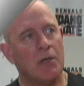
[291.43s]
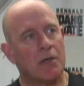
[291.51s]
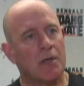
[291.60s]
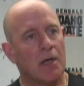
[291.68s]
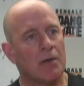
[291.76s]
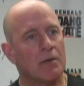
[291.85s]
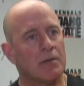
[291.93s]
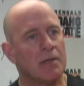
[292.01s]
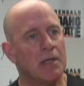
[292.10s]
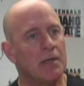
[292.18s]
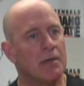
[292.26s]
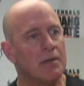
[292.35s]
Looking, I
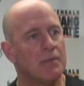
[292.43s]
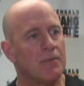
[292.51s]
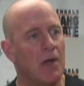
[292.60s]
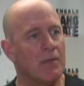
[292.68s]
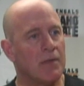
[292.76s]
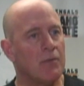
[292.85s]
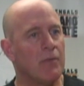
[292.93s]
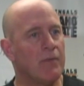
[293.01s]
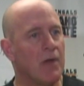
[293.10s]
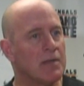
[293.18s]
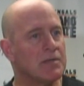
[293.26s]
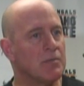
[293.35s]
think
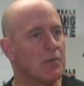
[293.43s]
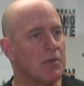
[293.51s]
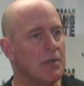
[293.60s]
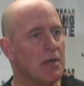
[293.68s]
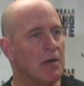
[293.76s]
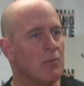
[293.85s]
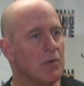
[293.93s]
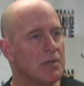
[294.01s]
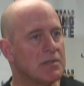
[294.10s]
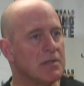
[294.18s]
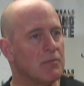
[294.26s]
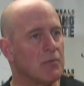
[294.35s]
we've got some good young
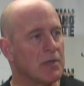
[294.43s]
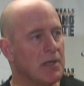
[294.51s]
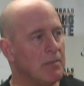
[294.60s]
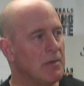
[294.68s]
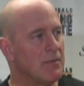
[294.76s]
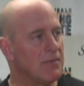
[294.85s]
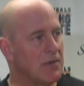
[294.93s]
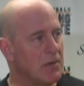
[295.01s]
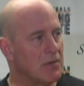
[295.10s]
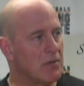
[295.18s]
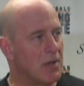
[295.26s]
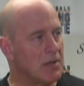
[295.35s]
ones, and we're keeping our
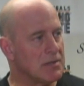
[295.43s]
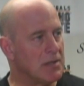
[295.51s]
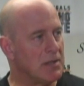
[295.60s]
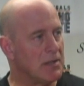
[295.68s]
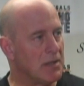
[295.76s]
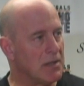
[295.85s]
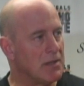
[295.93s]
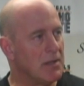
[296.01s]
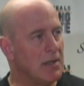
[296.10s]
finger crossed that